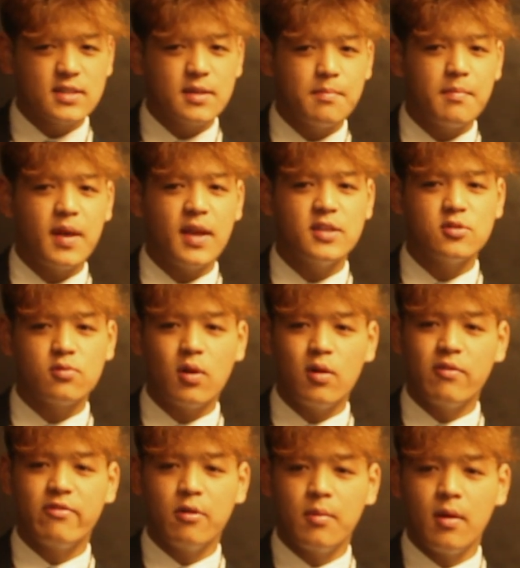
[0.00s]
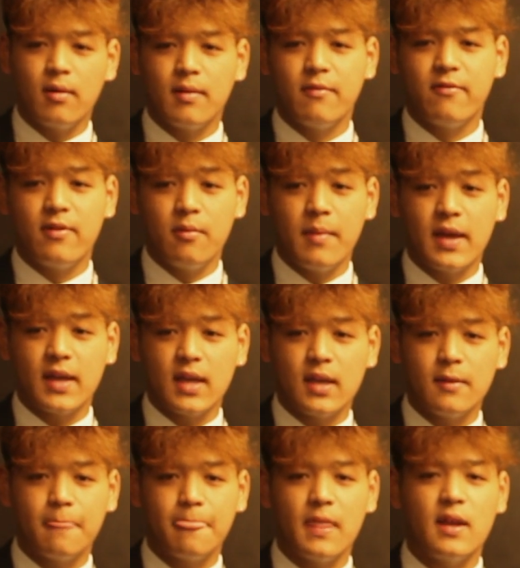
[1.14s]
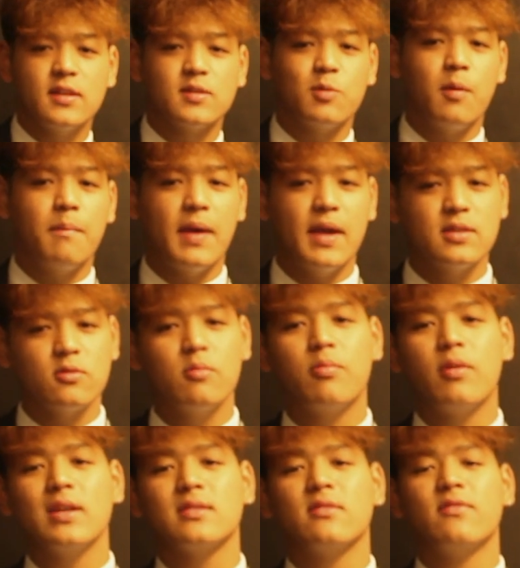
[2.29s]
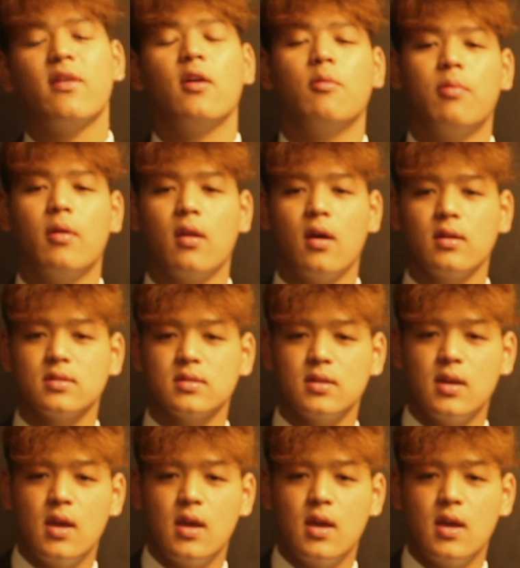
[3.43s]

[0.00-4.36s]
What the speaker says: is a major role in filmmaking and is what makes or breaks the final product.